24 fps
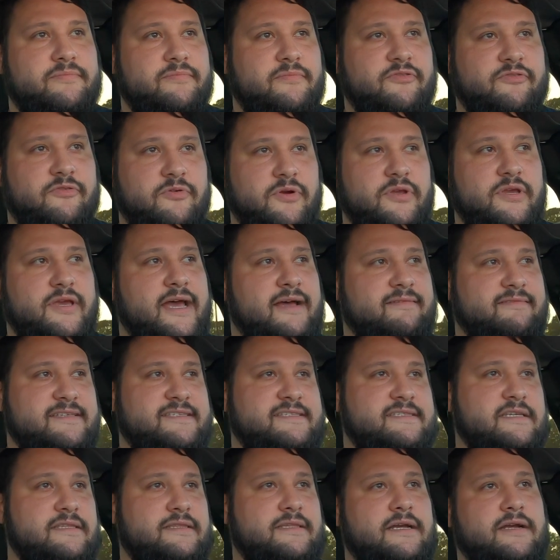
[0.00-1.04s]
before you have to
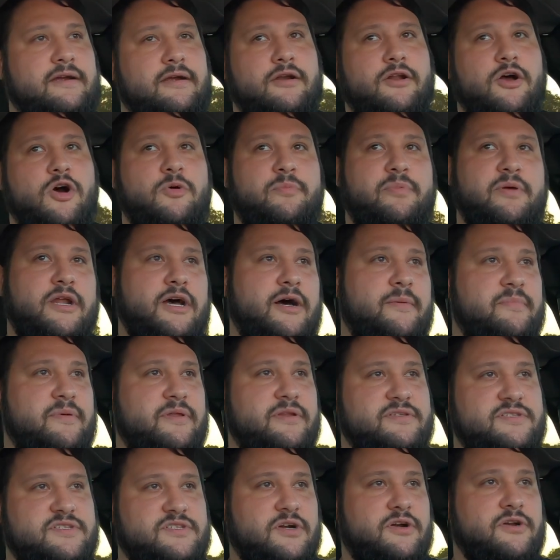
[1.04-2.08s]
sit there and open up
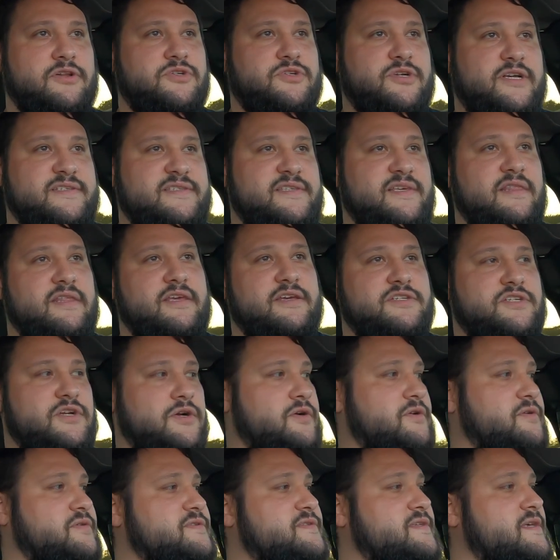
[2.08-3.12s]
and start addressing the
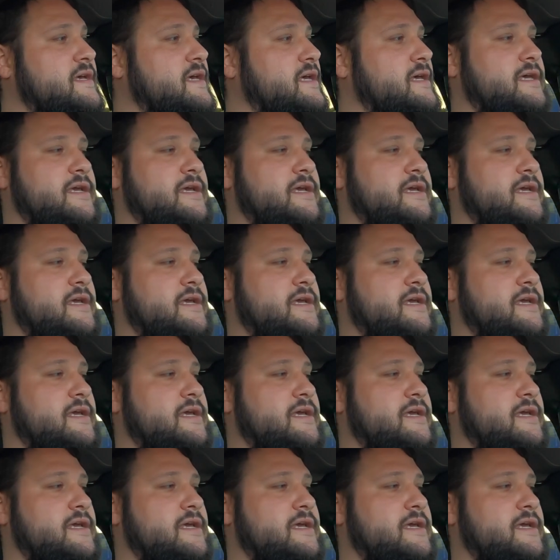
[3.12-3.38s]
internals.